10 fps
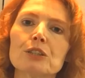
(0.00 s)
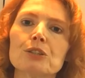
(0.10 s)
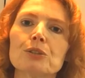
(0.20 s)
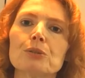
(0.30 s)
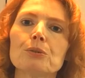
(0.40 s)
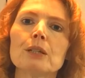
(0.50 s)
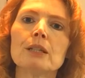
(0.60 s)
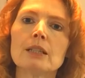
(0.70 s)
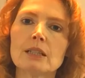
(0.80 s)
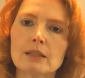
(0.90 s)
to
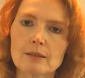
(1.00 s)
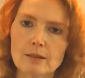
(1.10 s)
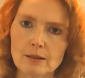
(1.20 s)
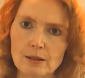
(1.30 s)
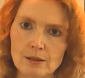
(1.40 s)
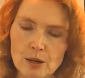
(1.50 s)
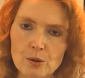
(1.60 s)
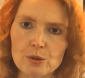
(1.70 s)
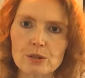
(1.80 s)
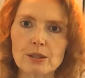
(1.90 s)

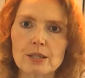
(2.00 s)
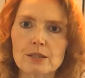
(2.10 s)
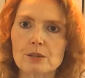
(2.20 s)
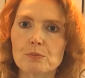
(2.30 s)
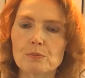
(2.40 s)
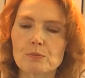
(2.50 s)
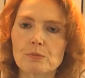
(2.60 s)
go to this